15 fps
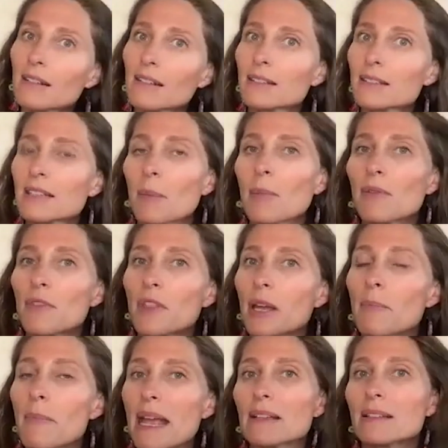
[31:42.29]
Some of the
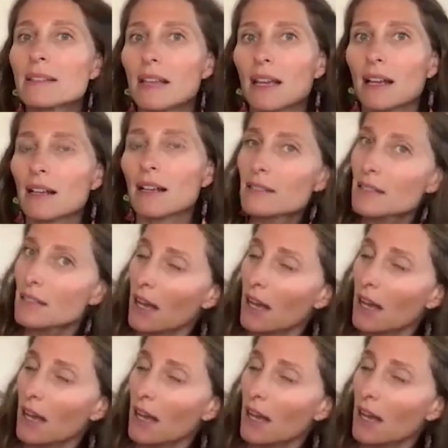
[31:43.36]
amazing